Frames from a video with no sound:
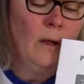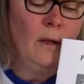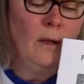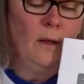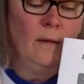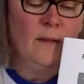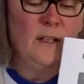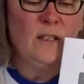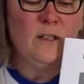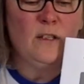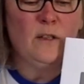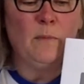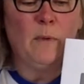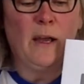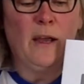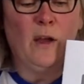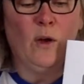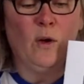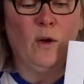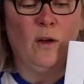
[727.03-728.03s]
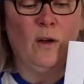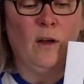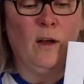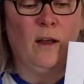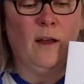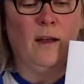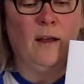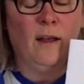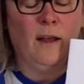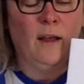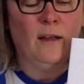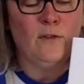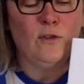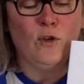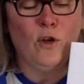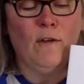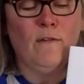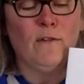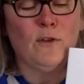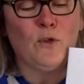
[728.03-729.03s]
This is my, it's not
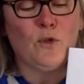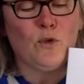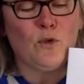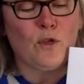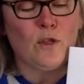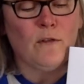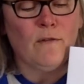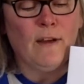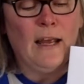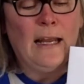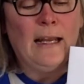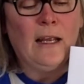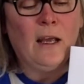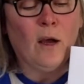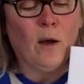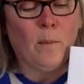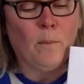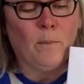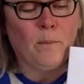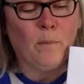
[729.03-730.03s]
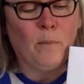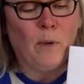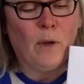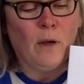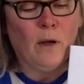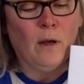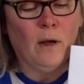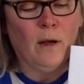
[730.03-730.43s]
even a source of income, but